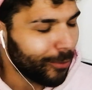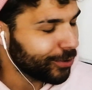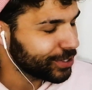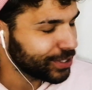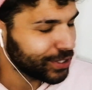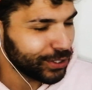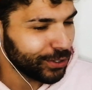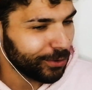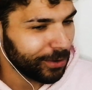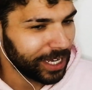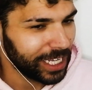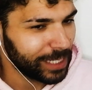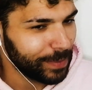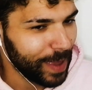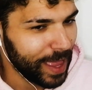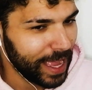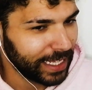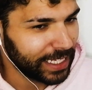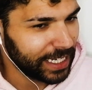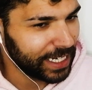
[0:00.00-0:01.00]
I was not
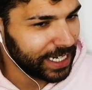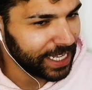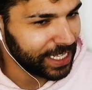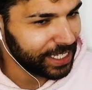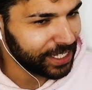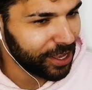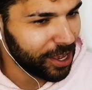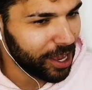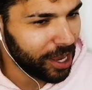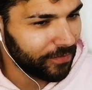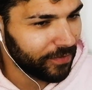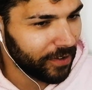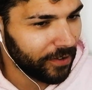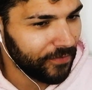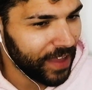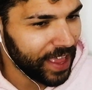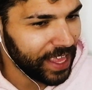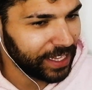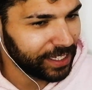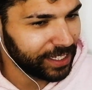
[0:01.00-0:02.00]
expecting this turn
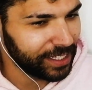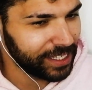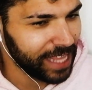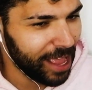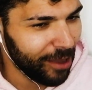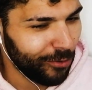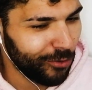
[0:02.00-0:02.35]
of events.